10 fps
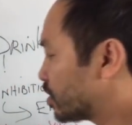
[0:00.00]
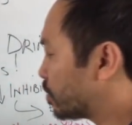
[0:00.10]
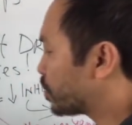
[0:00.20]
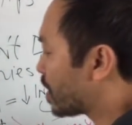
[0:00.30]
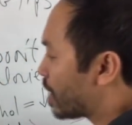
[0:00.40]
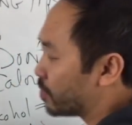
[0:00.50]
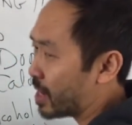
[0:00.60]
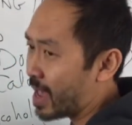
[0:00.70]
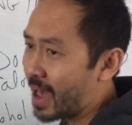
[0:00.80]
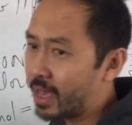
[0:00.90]
the problem.
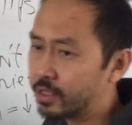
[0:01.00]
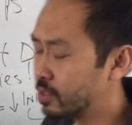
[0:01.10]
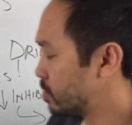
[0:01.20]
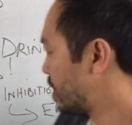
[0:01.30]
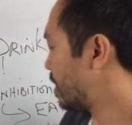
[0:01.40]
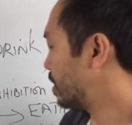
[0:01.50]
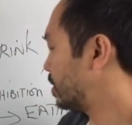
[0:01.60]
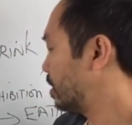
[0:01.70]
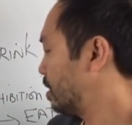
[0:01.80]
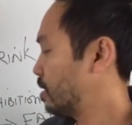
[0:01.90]
When I ask you
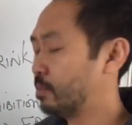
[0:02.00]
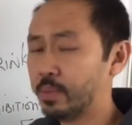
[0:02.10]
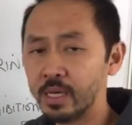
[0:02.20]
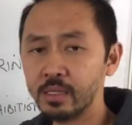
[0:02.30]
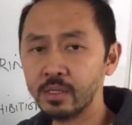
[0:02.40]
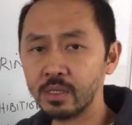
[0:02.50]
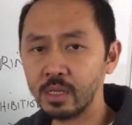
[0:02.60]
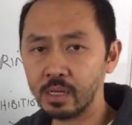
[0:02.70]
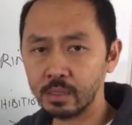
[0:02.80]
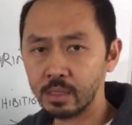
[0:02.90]
guys, pay attention
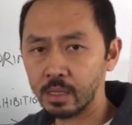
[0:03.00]
now.